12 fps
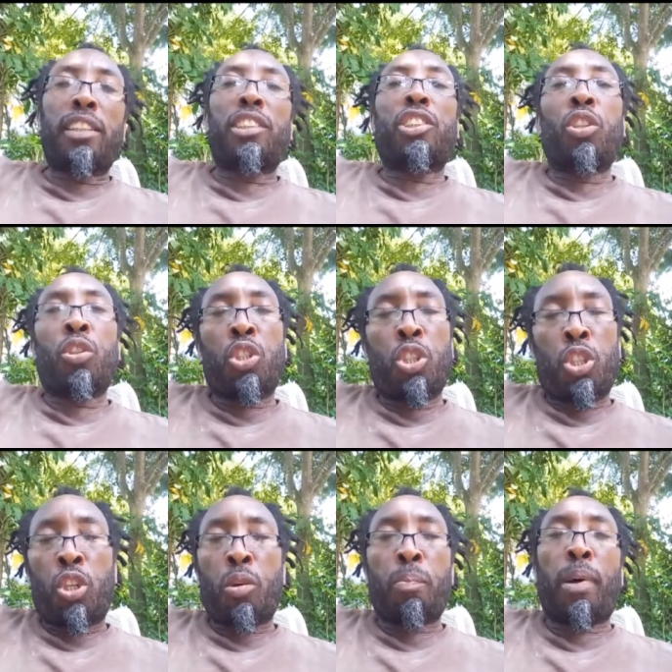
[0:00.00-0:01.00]
the, your,
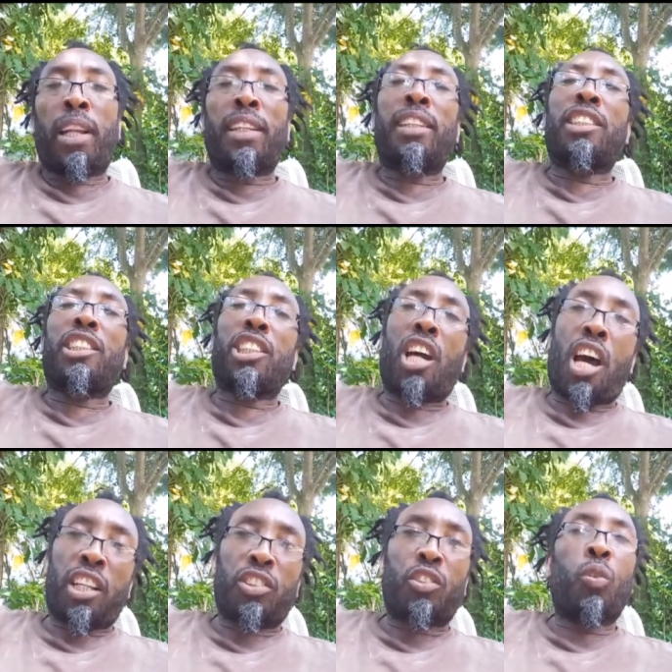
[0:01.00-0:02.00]
your body the
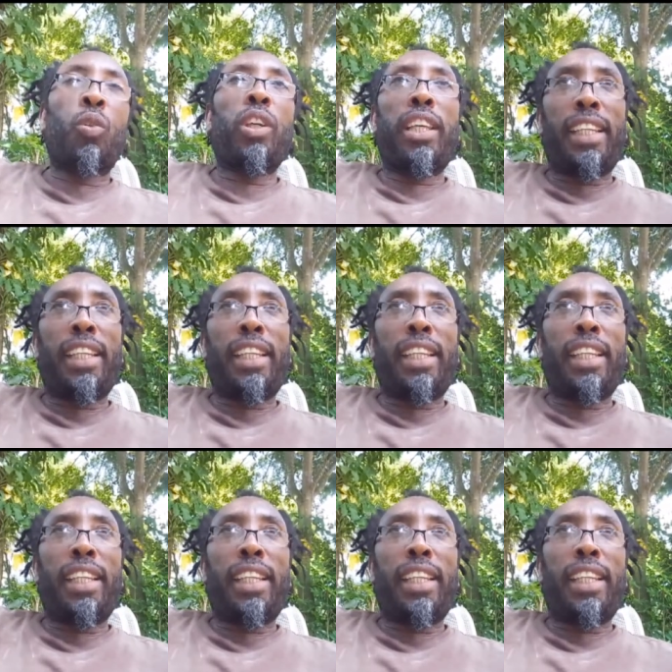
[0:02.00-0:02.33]
chance to